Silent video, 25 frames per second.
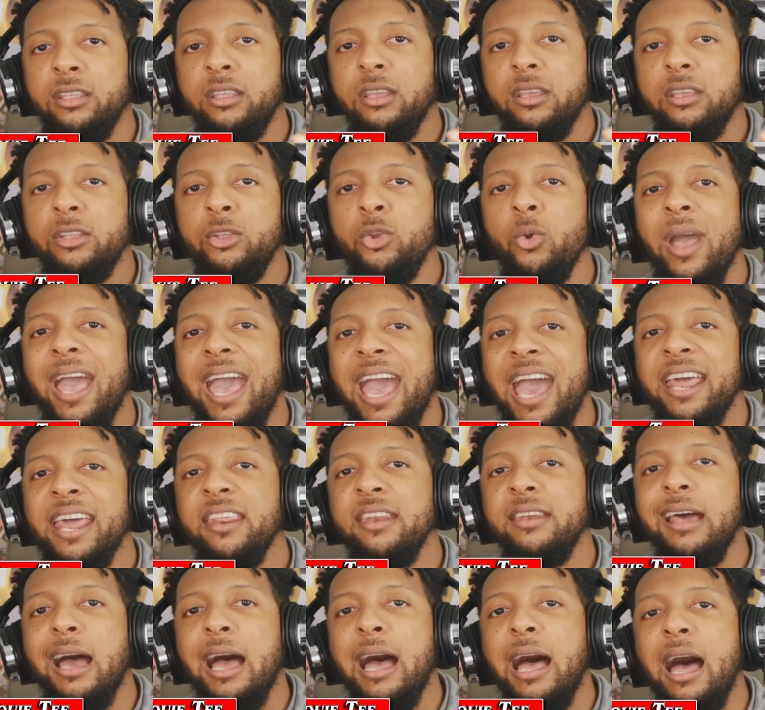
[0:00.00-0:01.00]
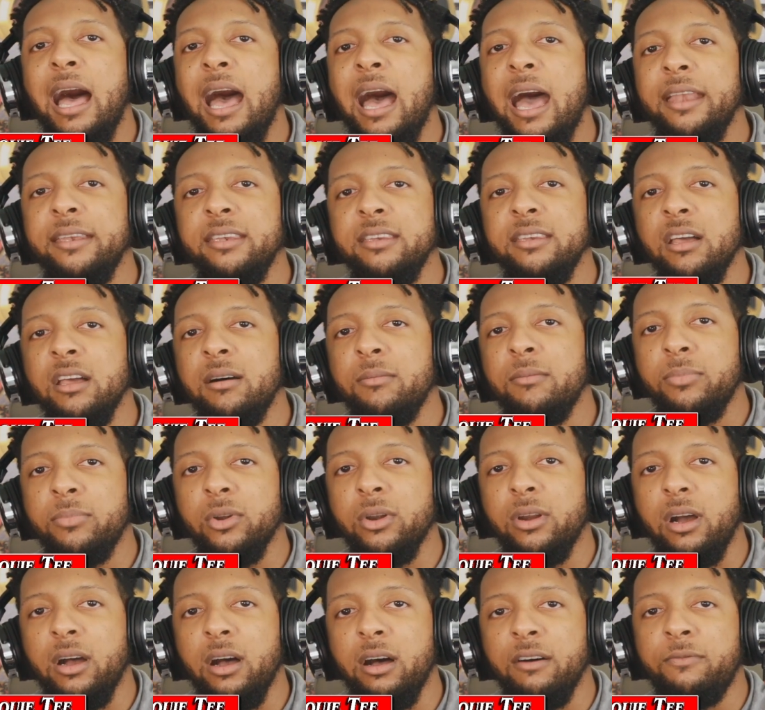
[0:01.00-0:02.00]
you had an odd
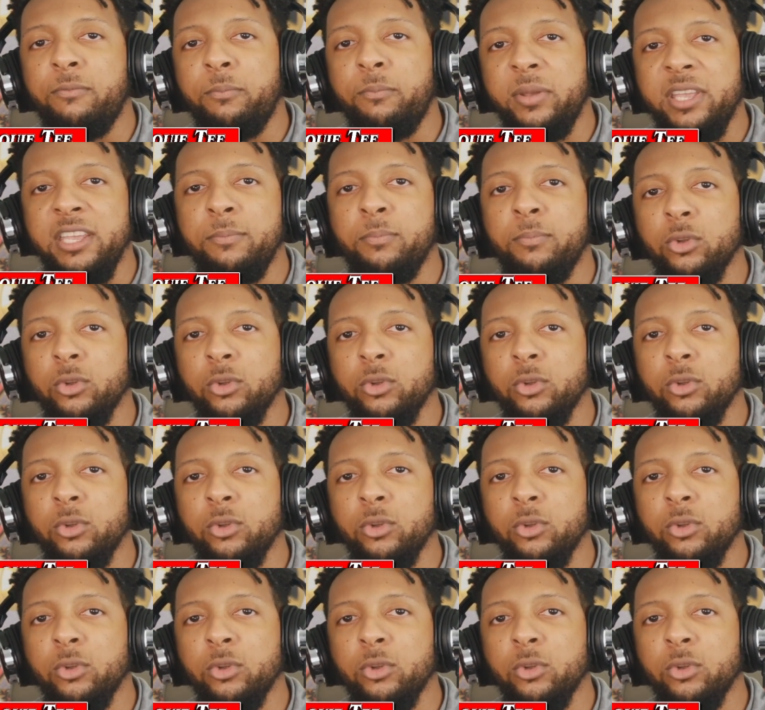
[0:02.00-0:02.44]
number of people